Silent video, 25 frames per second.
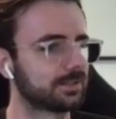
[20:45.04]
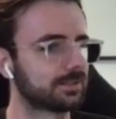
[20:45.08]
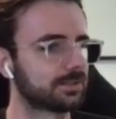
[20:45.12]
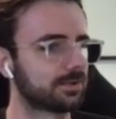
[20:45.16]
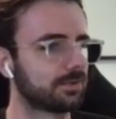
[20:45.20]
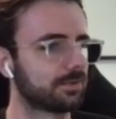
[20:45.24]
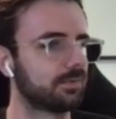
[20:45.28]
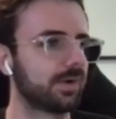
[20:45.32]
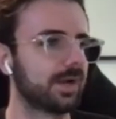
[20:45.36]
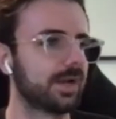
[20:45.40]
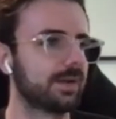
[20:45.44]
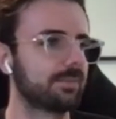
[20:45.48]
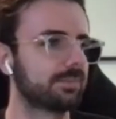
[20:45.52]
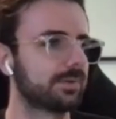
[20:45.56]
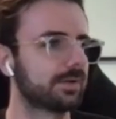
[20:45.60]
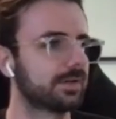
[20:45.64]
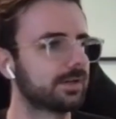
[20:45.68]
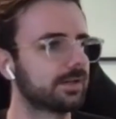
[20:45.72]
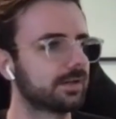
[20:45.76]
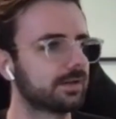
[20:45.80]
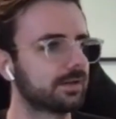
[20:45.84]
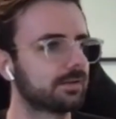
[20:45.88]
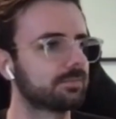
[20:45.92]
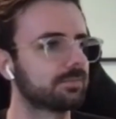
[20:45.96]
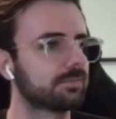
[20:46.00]
To wrap
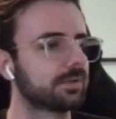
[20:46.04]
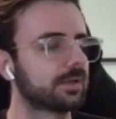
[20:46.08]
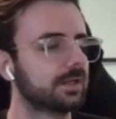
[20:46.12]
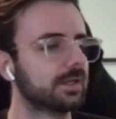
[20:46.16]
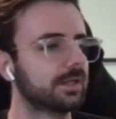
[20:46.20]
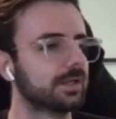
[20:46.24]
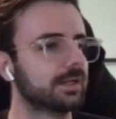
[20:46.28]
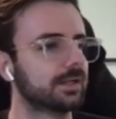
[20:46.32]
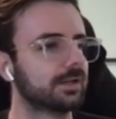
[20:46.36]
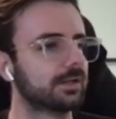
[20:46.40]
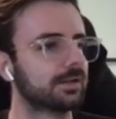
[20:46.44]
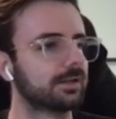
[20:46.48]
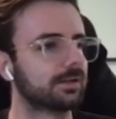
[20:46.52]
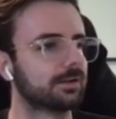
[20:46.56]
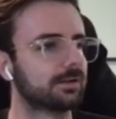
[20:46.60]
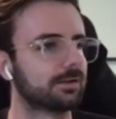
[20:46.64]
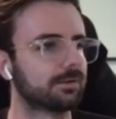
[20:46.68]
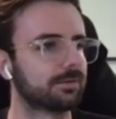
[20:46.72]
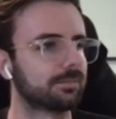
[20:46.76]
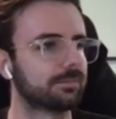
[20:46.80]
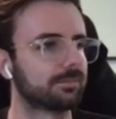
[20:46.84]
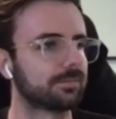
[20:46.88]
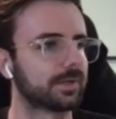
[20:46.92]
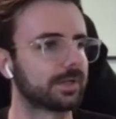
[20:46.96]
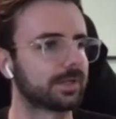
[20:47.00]
up,
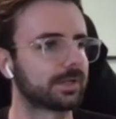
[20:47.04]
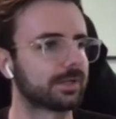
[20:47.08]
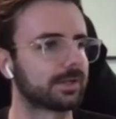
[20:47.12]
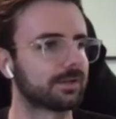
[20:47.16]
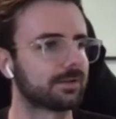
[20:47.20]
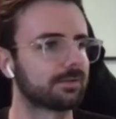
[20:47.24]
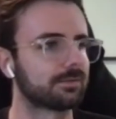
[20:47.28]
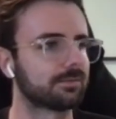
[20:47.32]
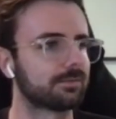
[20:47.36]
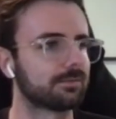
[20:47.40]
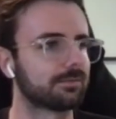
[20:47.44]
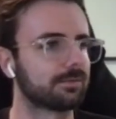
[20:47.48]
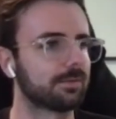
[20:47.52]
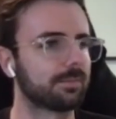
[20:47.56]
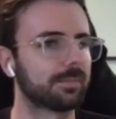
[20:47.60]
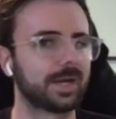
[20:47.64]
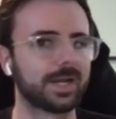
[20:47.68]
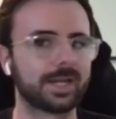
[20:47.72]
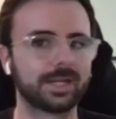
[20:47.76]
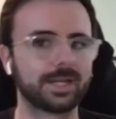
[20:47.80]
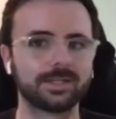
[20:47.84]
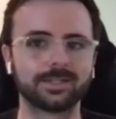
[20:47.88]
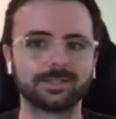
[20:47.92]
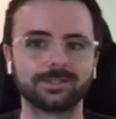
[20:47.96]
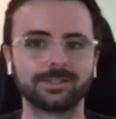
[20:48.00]
I can
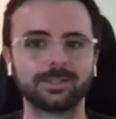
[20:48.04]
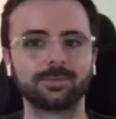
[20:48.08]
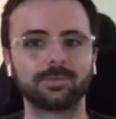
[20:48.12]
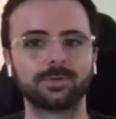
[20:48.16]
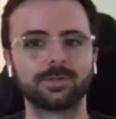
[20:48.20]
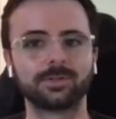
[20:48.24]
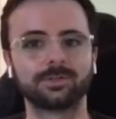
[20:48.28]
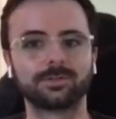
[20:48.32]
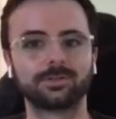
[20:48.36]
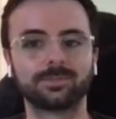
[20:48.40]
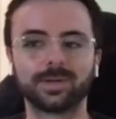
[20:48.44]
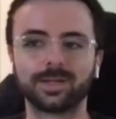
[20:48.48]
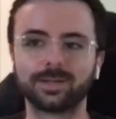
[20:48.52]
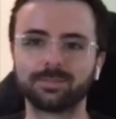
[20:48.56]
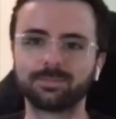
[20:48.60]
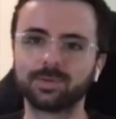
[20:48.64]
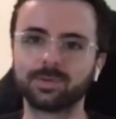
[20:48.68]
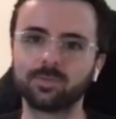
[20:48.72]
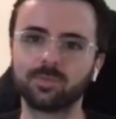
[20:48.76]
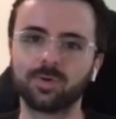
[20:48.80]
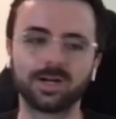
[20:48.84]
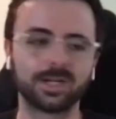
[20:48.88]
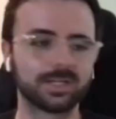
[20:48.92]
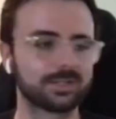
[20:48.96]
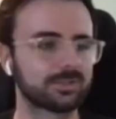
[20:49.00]
remind anyone who might
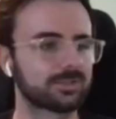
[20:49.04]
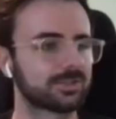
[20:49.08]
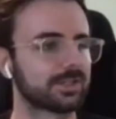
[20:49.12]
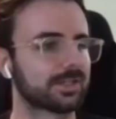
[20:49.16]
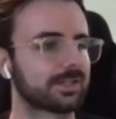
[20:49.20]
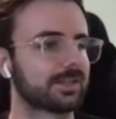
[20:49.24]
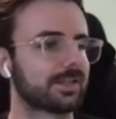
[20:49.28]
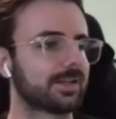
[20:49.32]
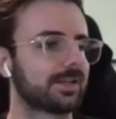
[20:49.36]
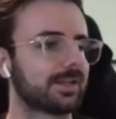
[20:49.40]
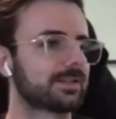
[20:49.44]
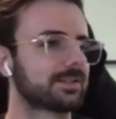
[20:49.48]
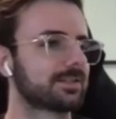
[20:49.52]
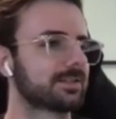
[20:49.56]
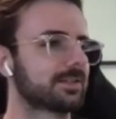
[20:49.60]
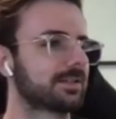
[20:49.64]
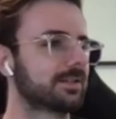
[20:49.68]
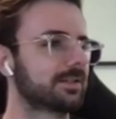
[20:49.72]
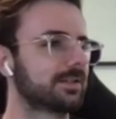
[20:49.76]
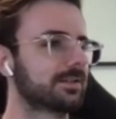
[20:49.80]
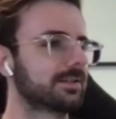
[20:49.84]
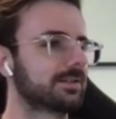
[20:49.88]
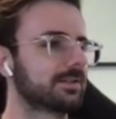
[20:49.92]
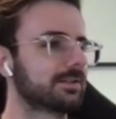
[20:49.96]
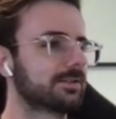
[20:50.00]
be watching that
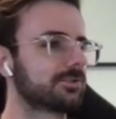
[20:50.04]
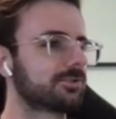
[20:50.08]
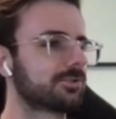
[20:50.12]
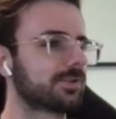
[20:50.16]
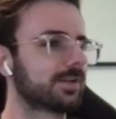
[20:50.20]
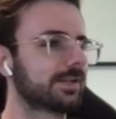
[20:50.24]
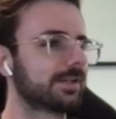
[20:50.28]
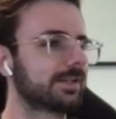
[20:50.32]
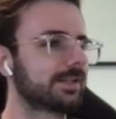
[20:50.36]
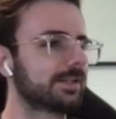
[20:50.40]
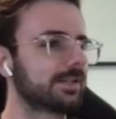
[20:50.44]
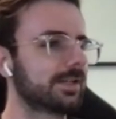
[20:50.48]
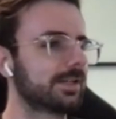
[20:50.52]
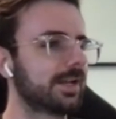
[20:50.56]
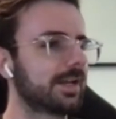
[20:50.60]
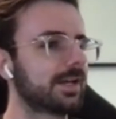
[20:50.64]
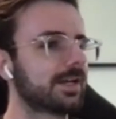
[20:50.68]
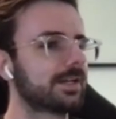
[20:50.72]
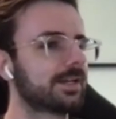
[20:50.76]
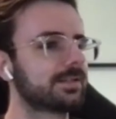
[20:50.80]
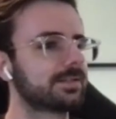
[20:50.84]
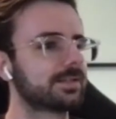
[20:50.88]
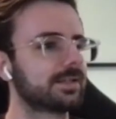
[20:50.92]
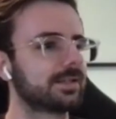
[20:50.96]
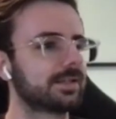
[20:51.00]
Trenton
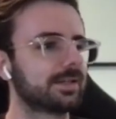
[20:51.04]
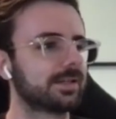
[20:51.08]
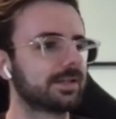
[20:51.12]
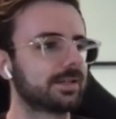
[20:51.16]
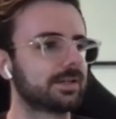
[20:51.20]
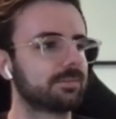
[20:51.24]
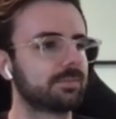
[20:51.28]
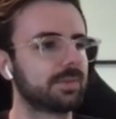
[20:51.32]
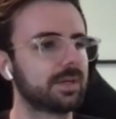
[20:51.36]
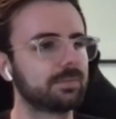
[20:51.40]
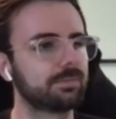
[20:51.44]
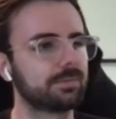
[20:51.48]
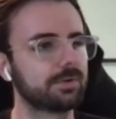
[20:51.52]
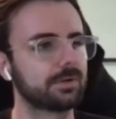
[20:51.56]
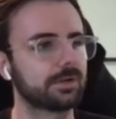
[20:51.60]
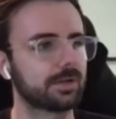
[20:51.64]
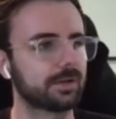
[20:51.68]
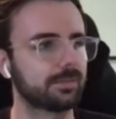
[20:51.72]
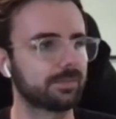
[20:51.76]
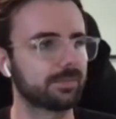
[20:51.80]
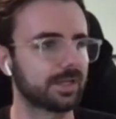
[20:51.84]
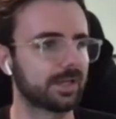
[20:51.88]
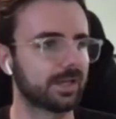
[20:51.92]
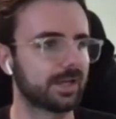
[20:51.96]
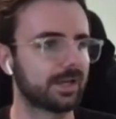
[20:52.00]
has a paper
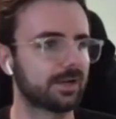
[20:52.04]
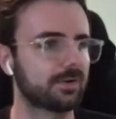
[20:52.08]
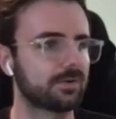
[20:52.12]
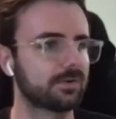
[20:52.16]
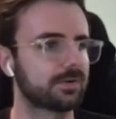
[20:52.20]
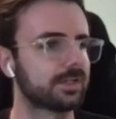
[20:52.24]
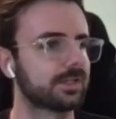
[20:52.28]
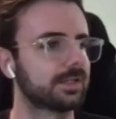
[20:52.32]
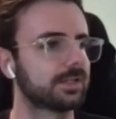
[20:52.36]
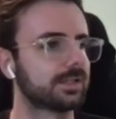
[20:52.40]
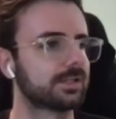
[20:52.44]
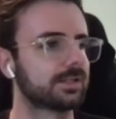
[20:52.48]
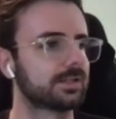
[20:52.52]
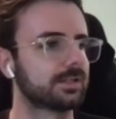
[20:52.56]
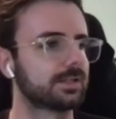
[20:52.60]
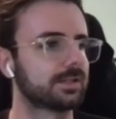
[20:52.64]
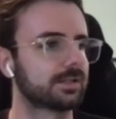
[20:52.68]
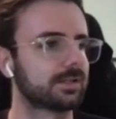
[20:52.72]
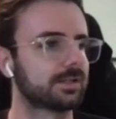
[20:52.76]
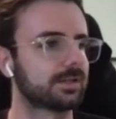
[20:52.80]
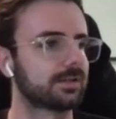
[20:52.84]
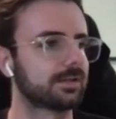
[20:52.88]
coming out in